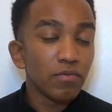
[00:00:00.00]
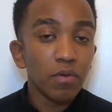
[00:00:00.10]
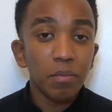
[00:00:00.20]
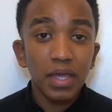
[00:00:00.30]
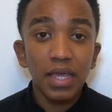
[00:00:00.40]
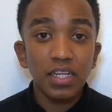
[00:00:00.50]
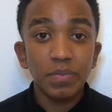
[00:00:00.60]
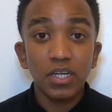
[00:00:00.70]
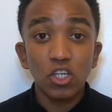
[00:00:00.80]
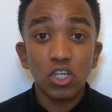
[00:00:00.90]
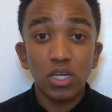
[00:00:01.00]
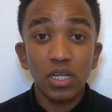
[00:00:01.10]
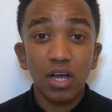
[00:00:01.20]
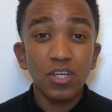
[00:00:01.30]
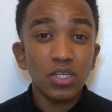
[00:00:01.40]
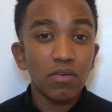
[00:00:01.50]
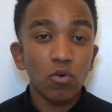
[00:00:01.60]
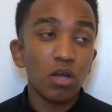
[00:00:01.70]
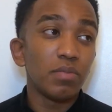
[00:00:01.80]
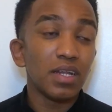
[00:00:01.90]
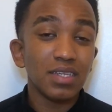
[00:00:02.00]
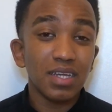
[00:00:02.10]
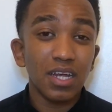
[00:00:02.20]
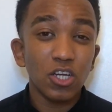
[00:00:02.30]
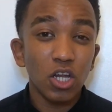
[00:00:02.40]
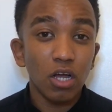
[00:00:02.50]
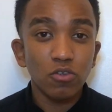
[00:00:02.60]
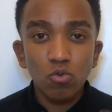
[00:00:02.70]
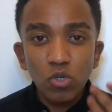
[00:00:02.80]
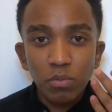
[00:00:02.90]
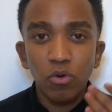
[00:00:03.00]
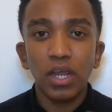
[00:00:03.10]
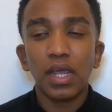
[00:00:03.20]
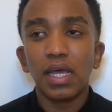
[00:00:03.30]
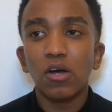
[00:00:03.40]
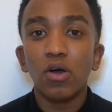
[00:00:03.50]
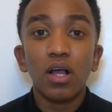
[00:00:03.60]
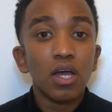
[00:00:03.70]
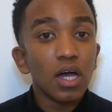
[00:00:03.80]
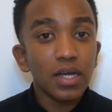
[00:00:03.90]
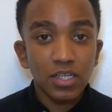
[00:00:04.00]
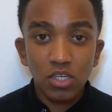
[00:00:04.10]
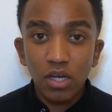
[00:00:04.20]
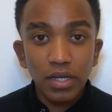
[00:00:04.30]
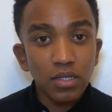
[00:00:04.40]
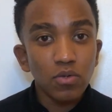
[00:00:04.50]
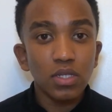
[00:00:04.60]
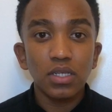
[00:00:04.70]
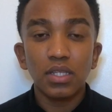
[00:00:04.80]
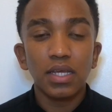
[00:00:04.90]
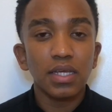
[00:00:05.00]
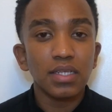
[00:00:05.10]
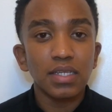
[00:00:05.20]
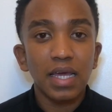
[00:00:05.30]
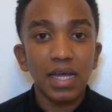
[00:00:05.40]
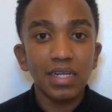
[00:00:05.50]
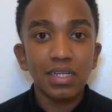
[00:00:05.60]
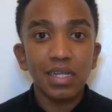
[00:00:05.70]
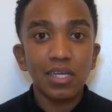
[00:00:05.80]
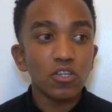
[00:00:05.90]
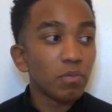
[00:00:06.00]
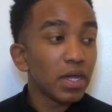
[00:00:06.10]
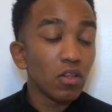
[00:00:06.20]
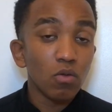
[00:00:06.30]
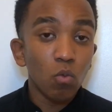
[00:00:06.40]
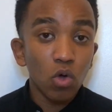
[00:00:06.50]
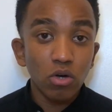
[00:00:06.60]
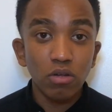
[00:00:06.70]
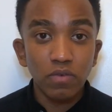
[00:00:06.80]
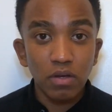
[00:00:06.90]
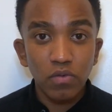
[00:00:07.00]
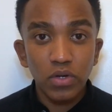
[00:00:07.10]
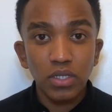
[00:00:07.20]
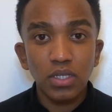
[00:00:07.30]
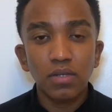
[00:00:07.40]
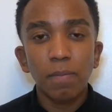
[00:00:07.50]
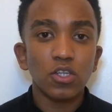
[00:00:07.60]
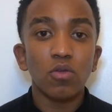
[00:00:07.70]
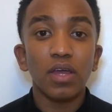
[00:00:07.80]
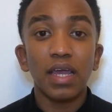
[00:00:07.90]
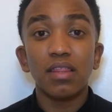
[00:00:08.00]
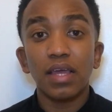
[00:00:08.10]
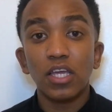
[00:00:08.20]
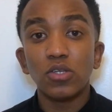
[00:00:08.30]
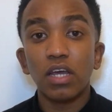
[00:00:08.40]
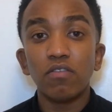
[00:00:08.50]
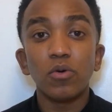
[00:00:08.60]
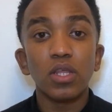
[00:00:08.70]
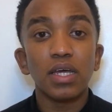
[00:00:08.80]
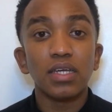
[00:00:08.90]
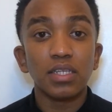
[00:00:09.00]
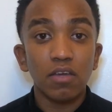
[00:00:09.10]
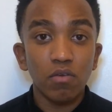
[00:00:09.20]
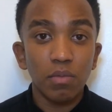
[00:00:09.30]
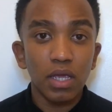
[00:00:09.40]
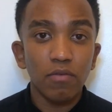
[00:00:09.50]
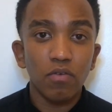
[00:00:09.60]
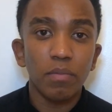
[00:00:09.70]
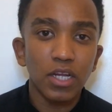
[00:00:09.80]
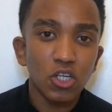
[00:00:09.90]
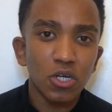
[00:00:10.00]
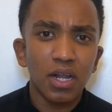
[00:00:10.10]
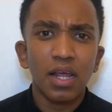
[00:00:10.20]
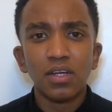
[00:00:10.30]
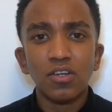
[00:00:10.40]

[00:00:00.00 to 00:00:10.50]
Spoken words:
For me, it's been a journey. I used to have quite bad skin actually. I was always breaking out. I just started doing these things and it's made the world of difference. So again, thank you to everybody that has given me information.